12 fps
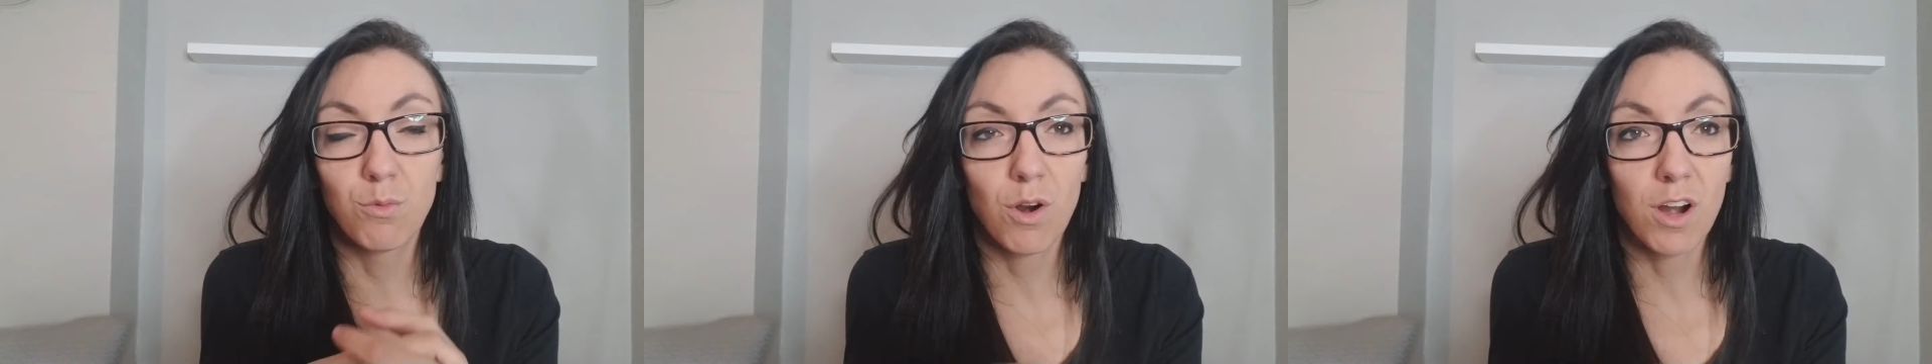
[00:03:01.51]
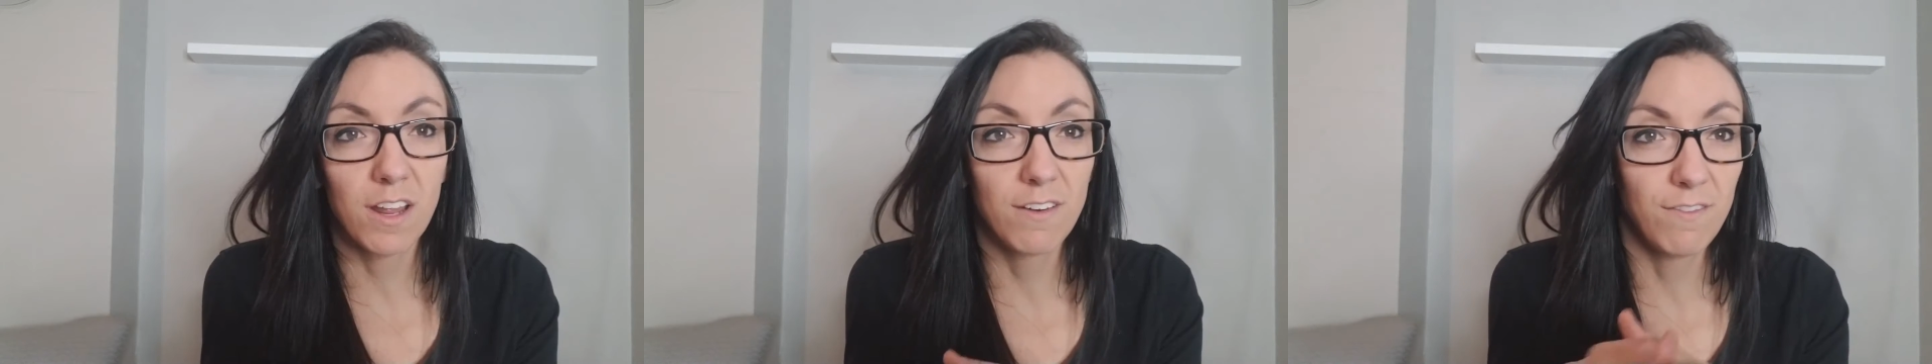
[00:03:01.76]

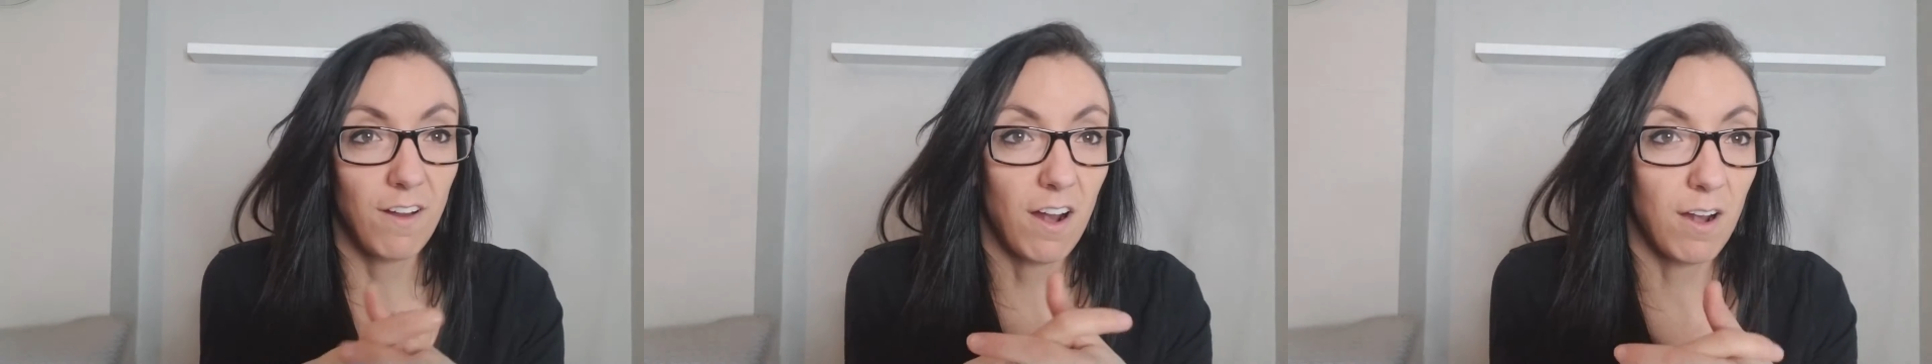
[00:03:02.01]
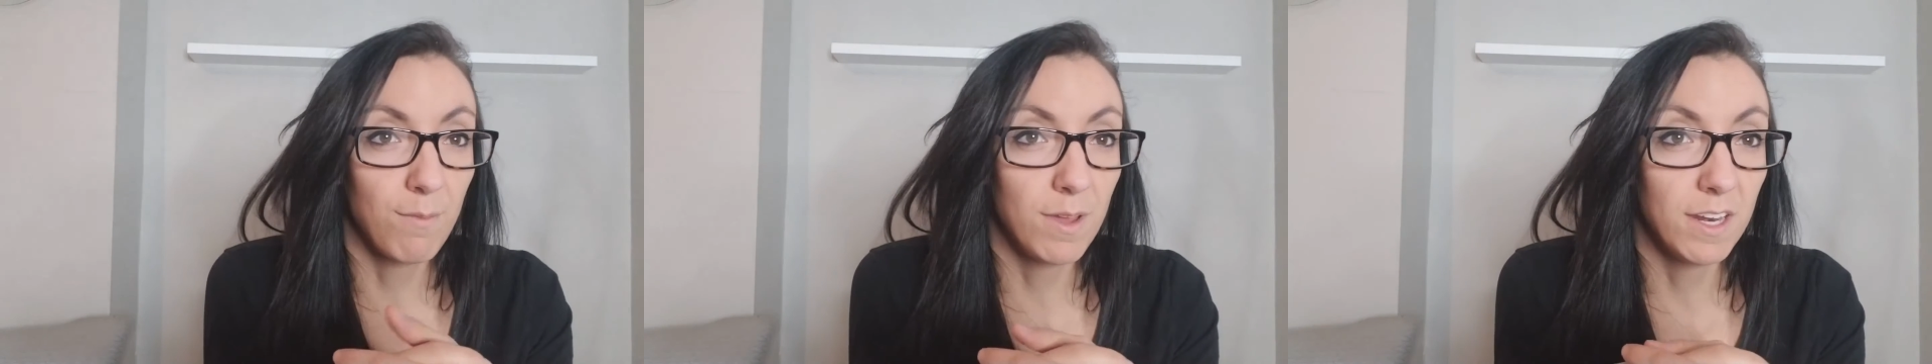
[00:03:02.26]
work
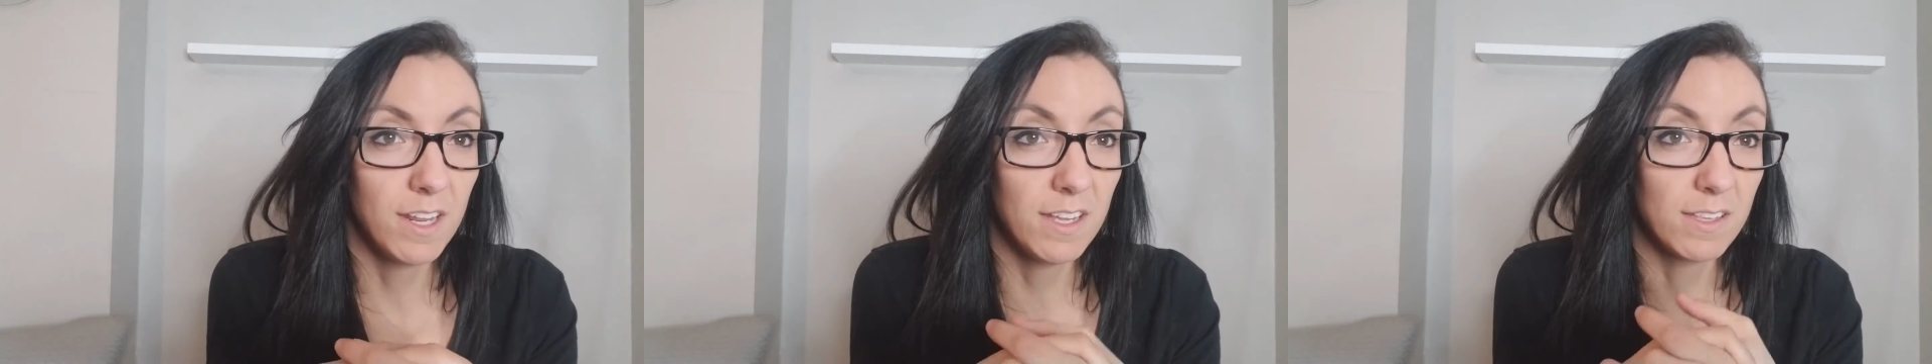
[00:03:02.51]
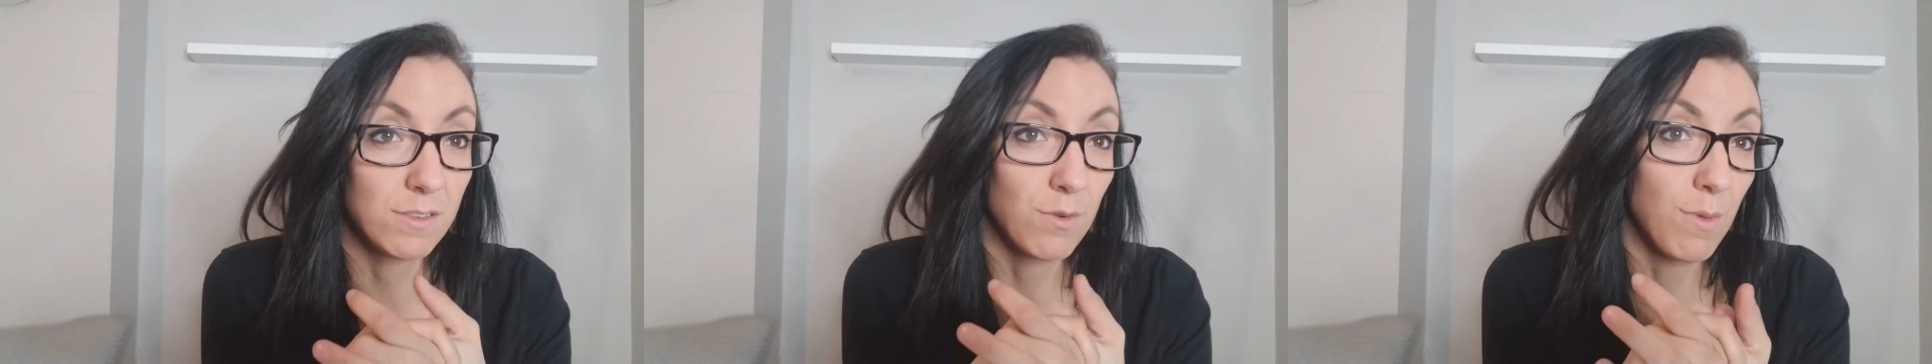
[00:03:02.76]
environment
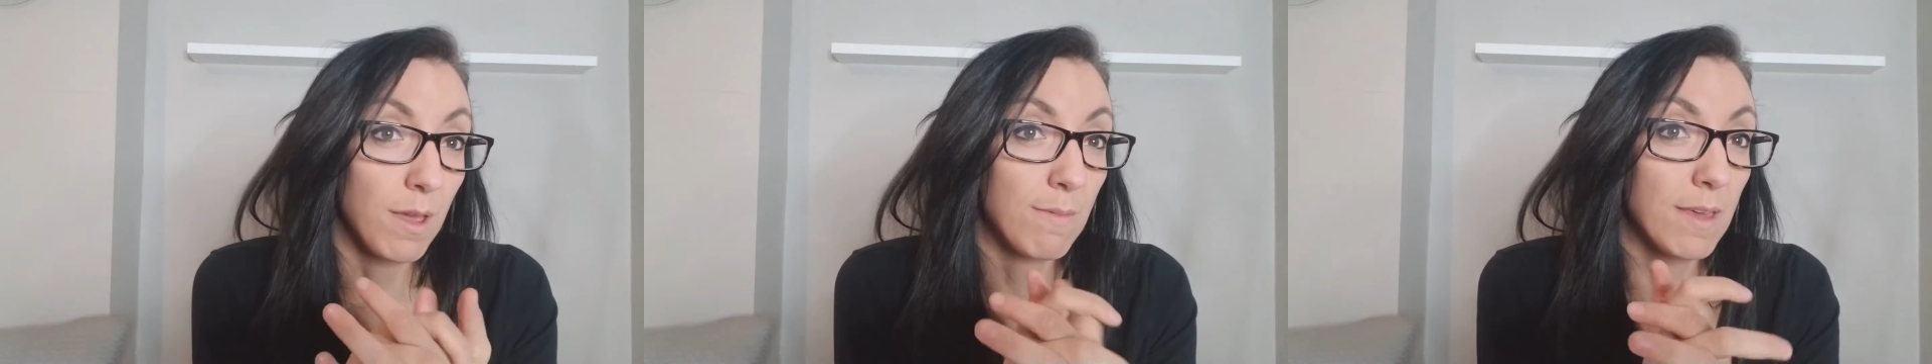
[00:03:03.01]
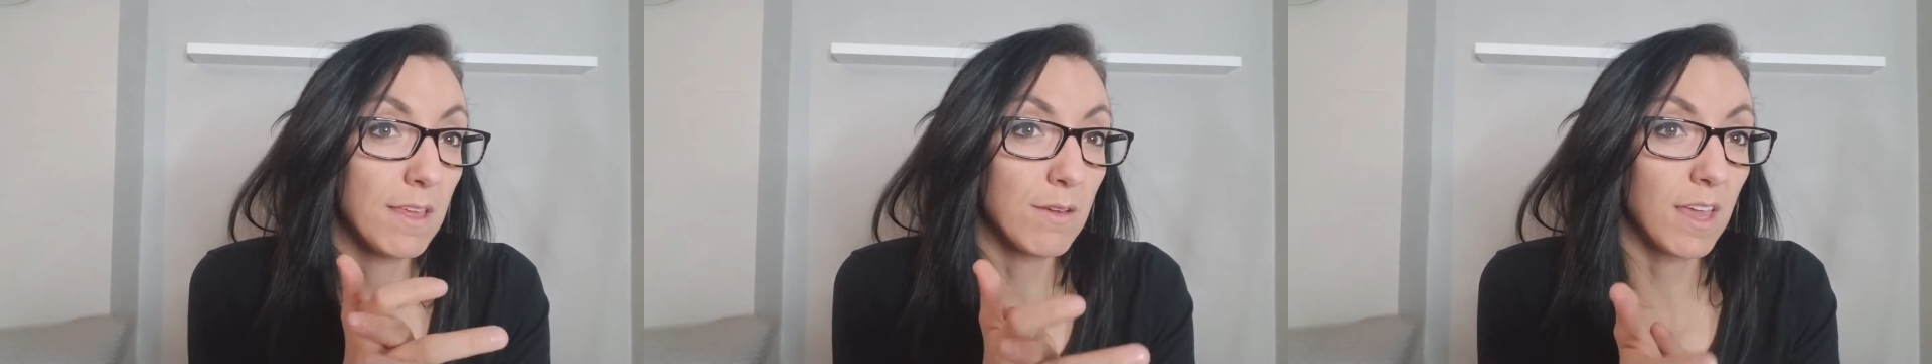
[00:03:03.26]
is. So
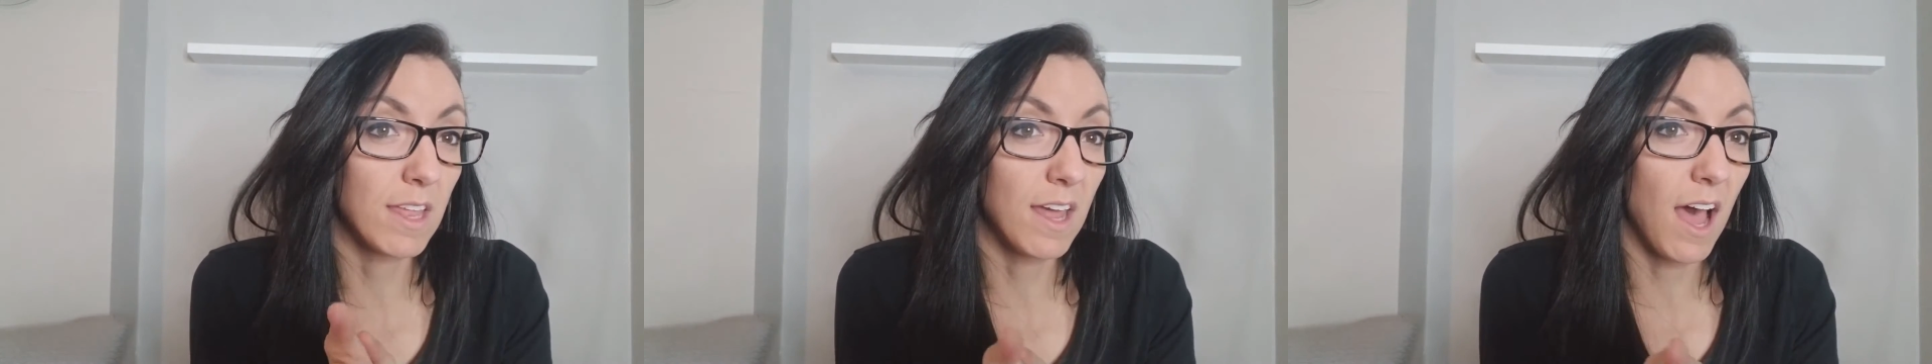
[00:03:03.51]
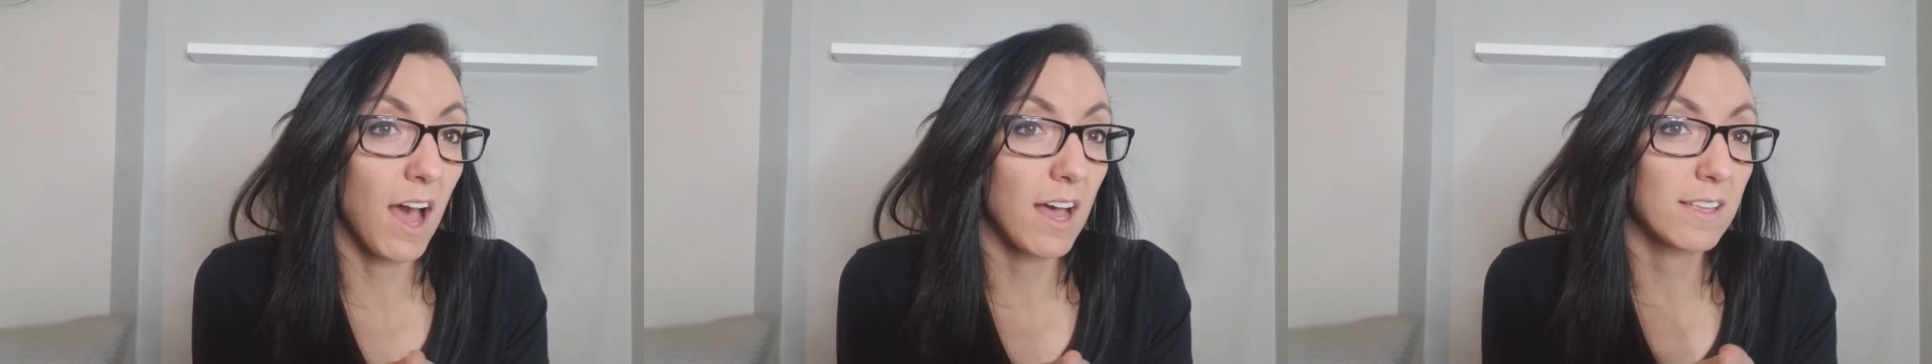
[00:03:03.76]
maybe you can
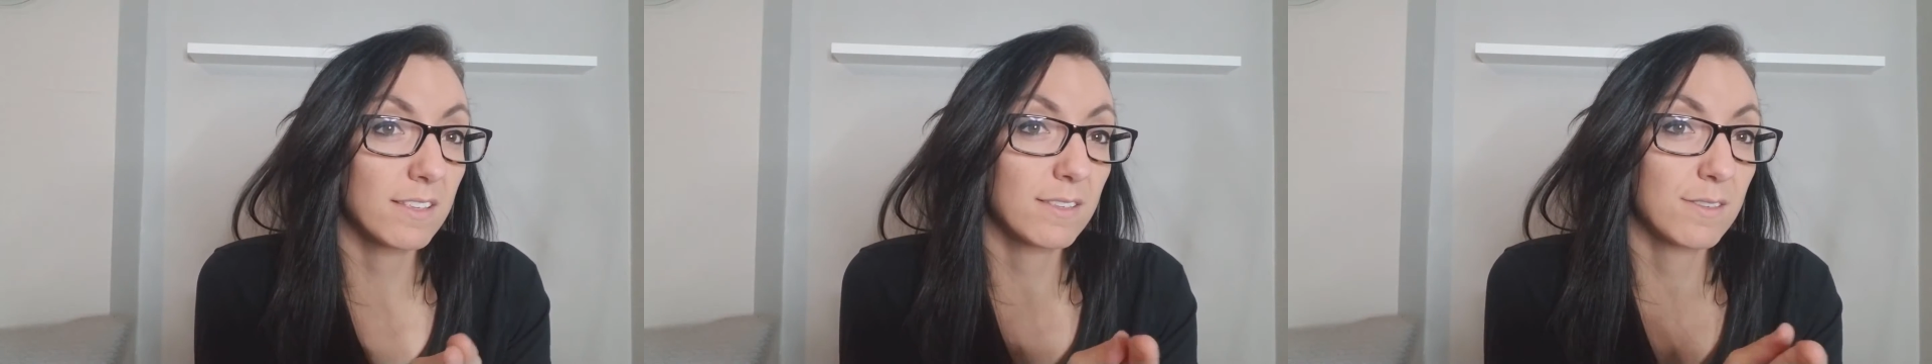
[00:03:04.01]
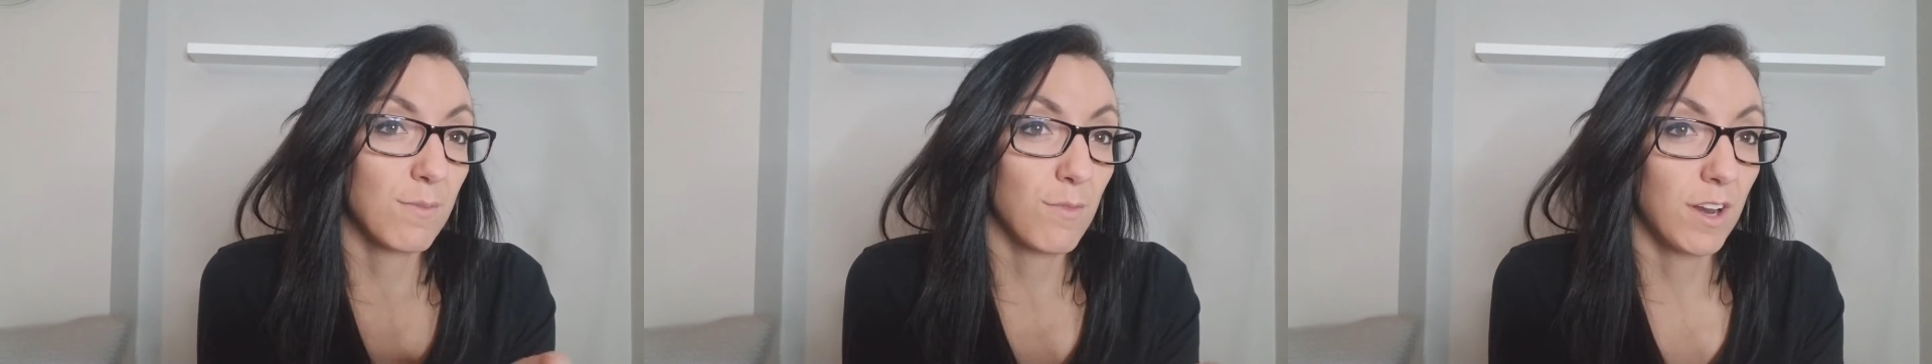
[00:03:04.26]
ask
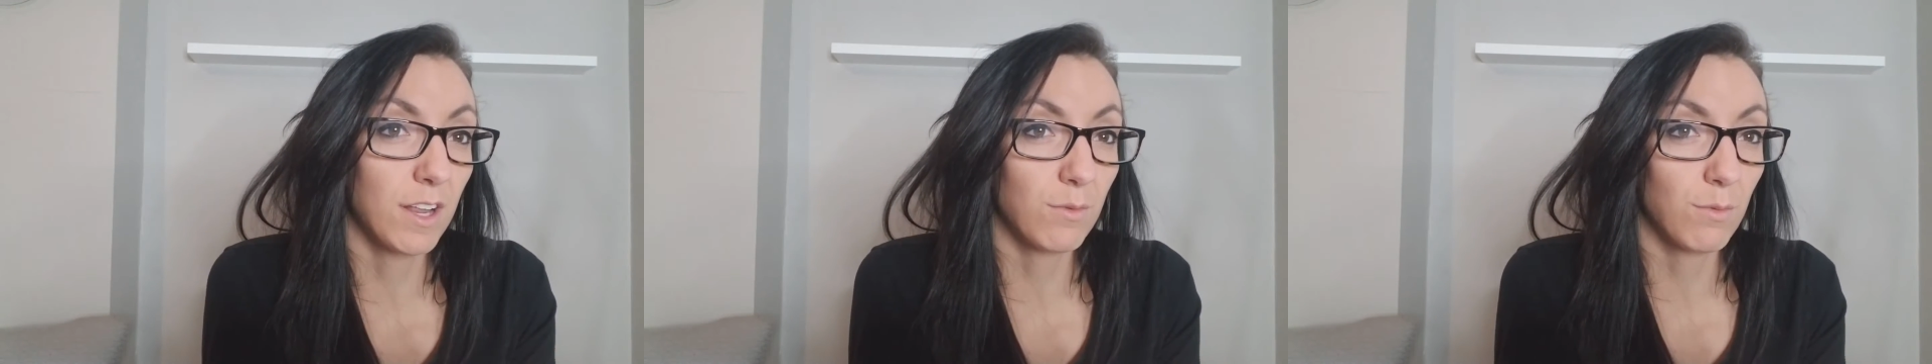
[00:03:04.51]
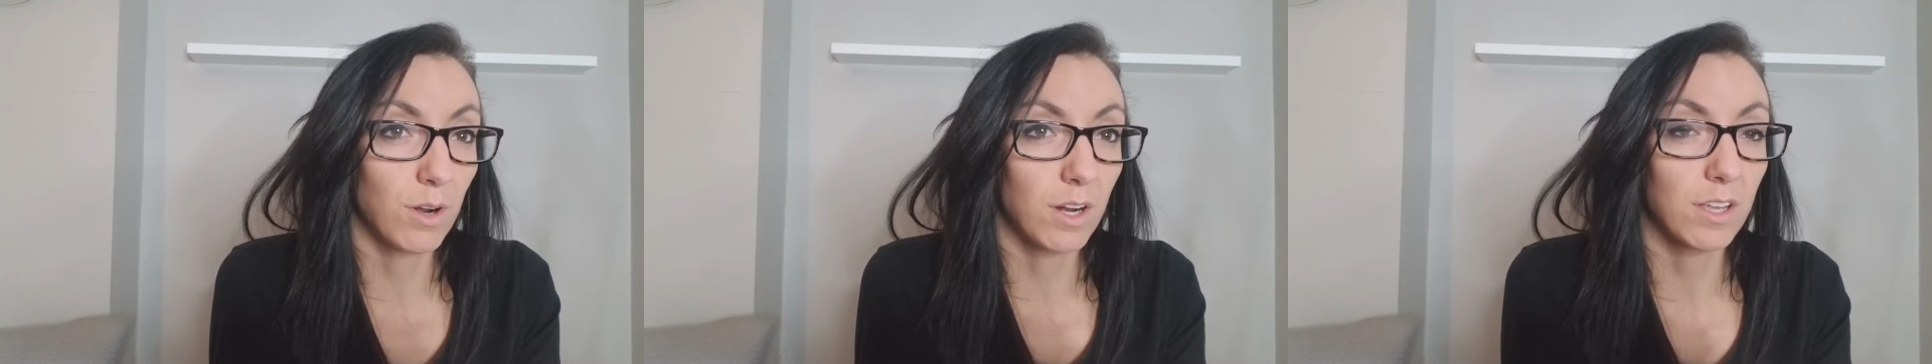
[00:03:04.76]
someone at
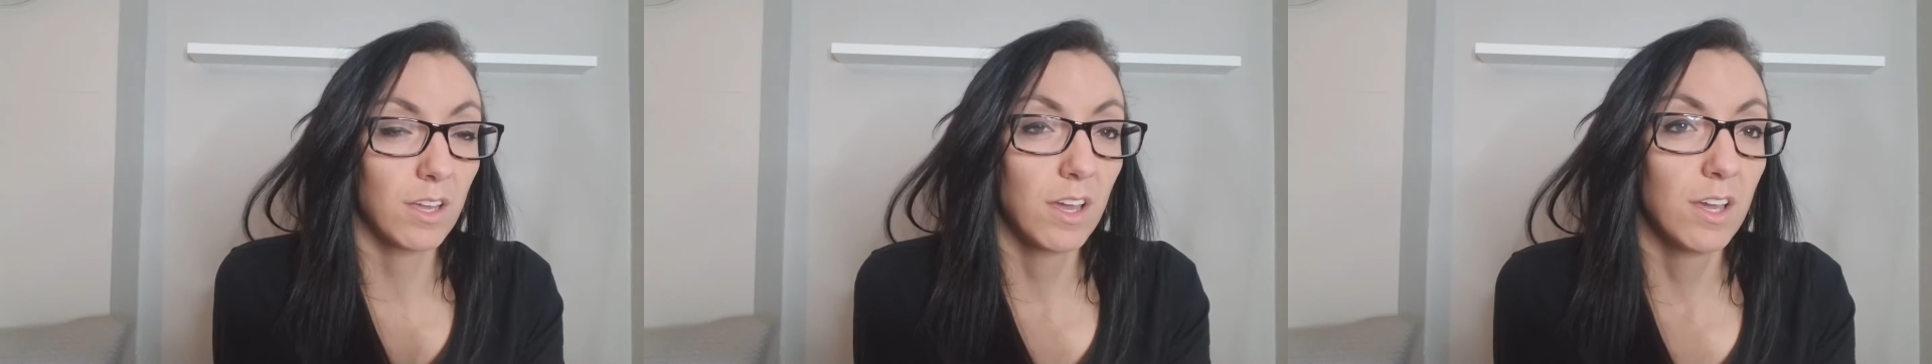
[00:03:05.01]
work